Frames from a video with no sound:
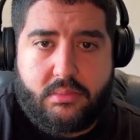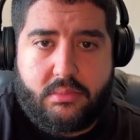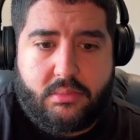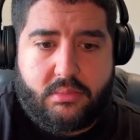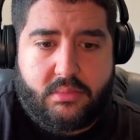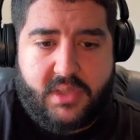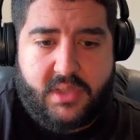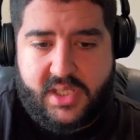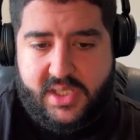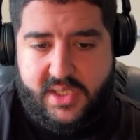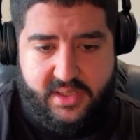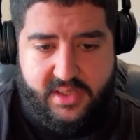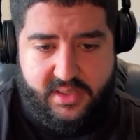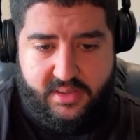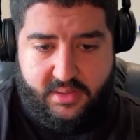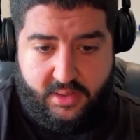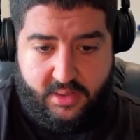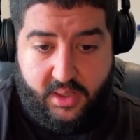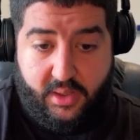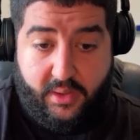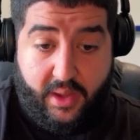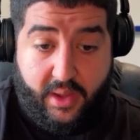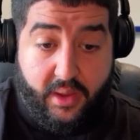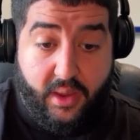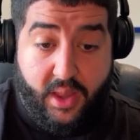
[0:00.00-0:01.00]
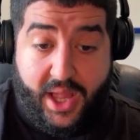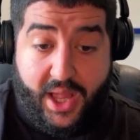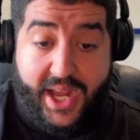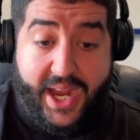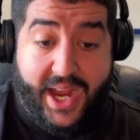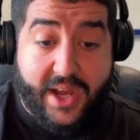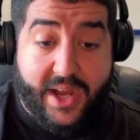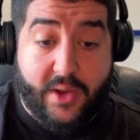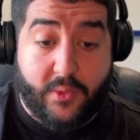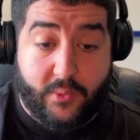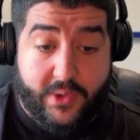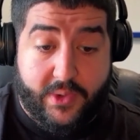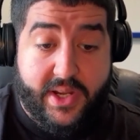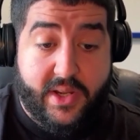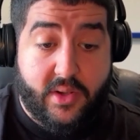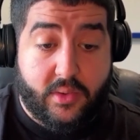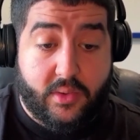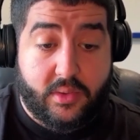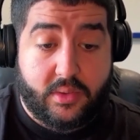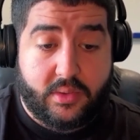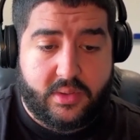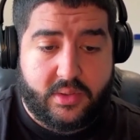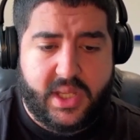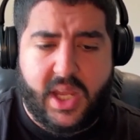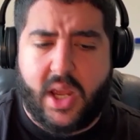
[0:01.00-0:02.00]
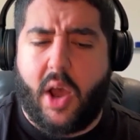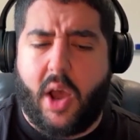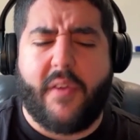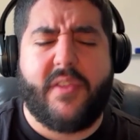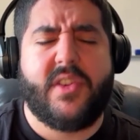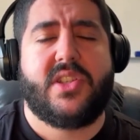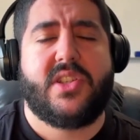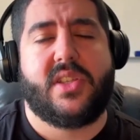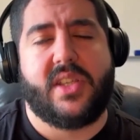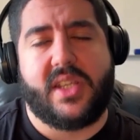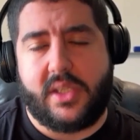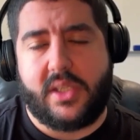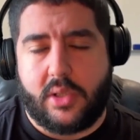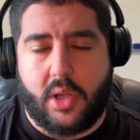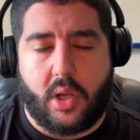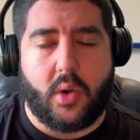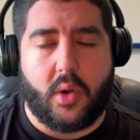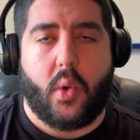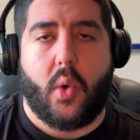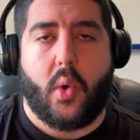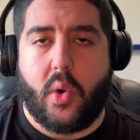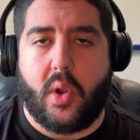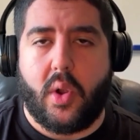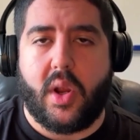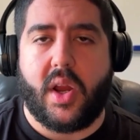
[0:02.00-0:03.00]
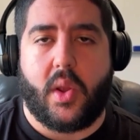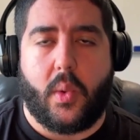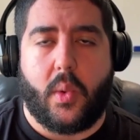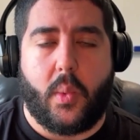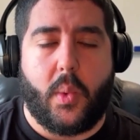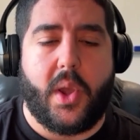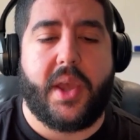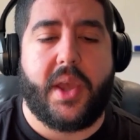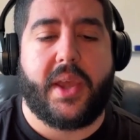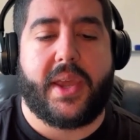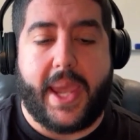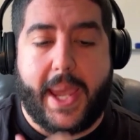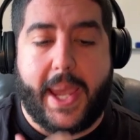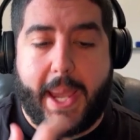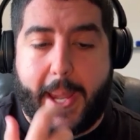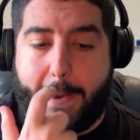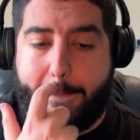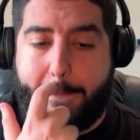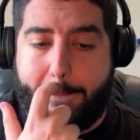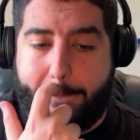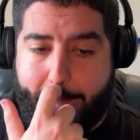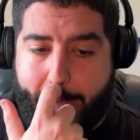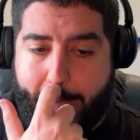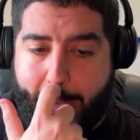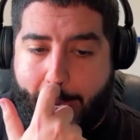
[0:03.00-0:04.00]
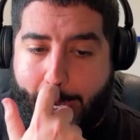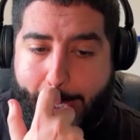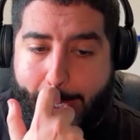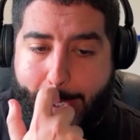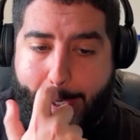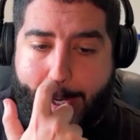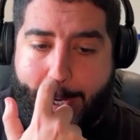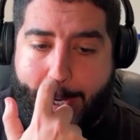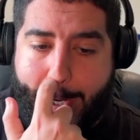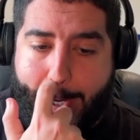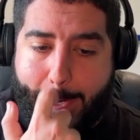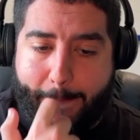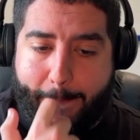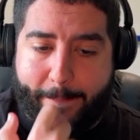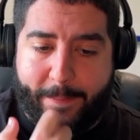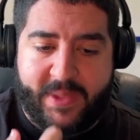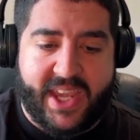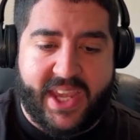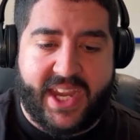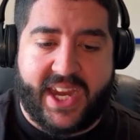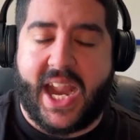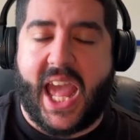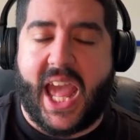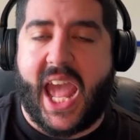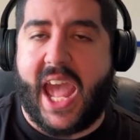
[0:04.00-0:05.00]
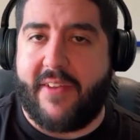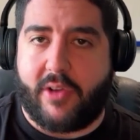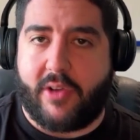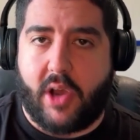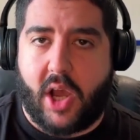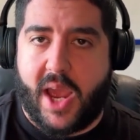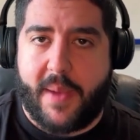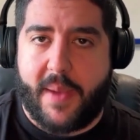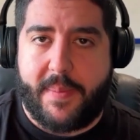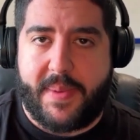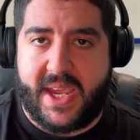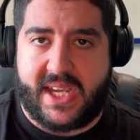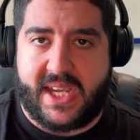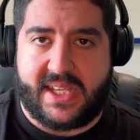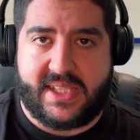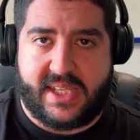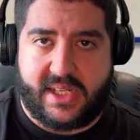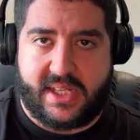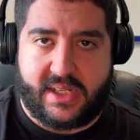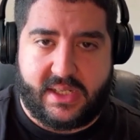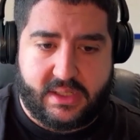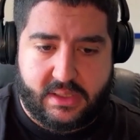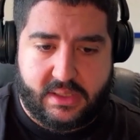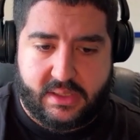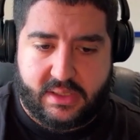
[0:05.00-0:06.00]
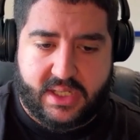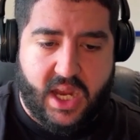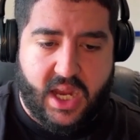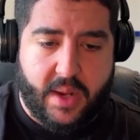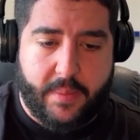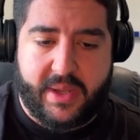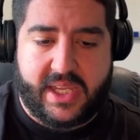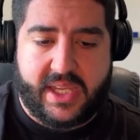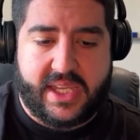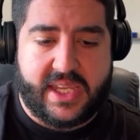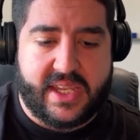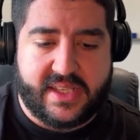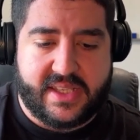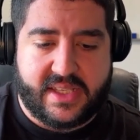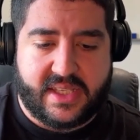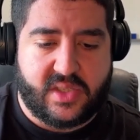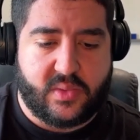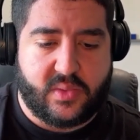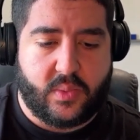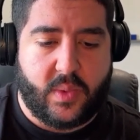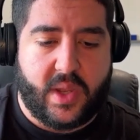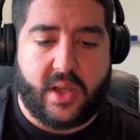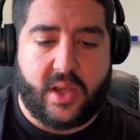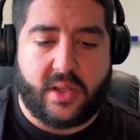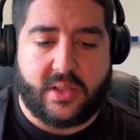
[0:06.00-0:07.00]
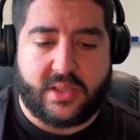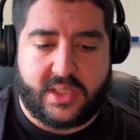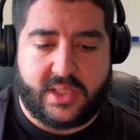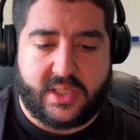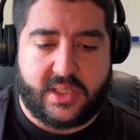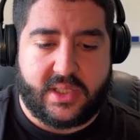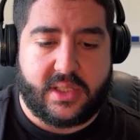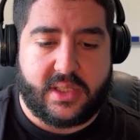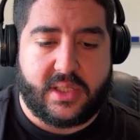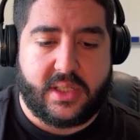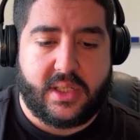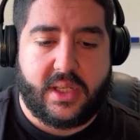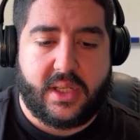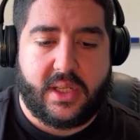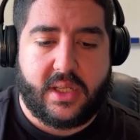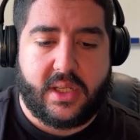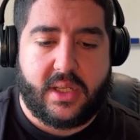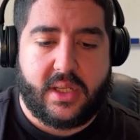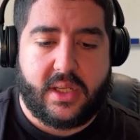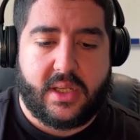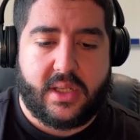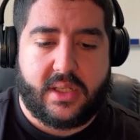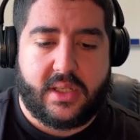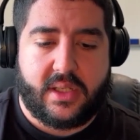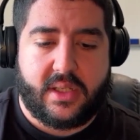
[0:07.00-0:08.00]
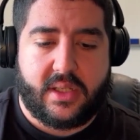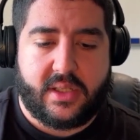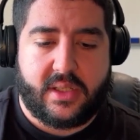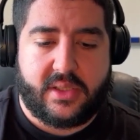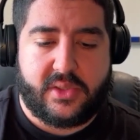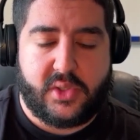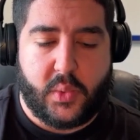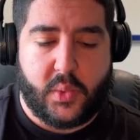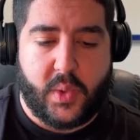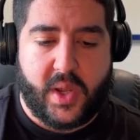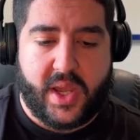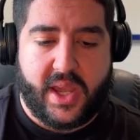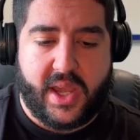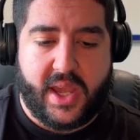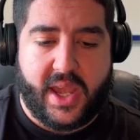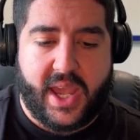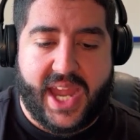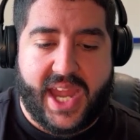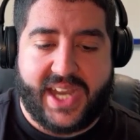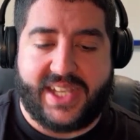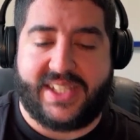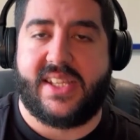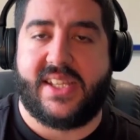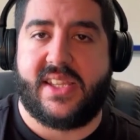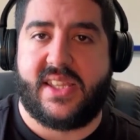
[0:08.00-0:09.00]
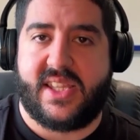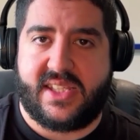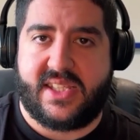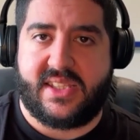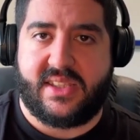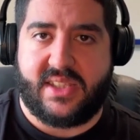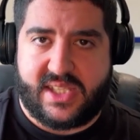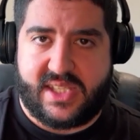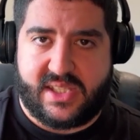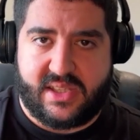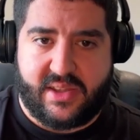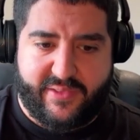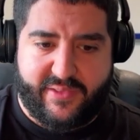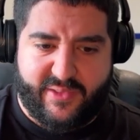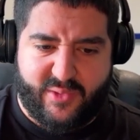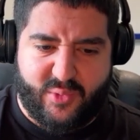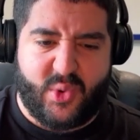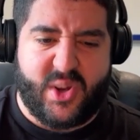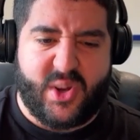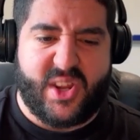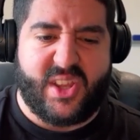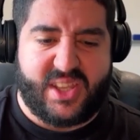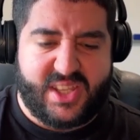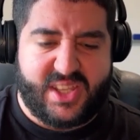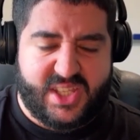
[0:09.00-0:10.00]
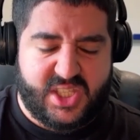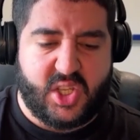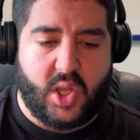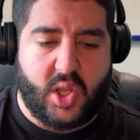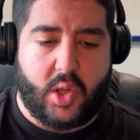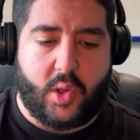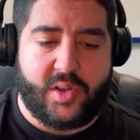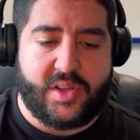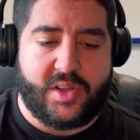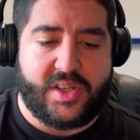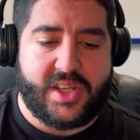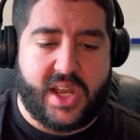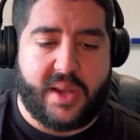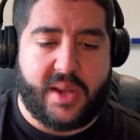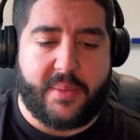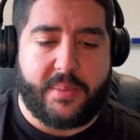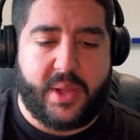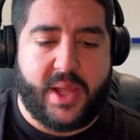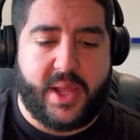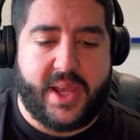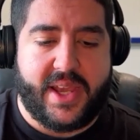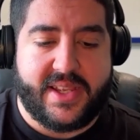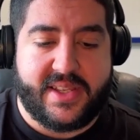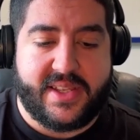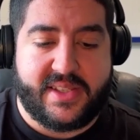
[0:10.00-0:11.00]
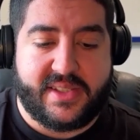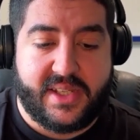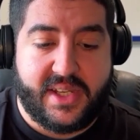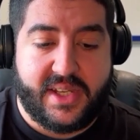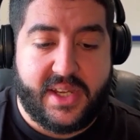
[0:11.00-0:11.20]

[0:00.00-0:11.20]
This is unreal. They're obviously not all going to work out, and they're going to have high picks in coming years as well to add to this list of really solid young players.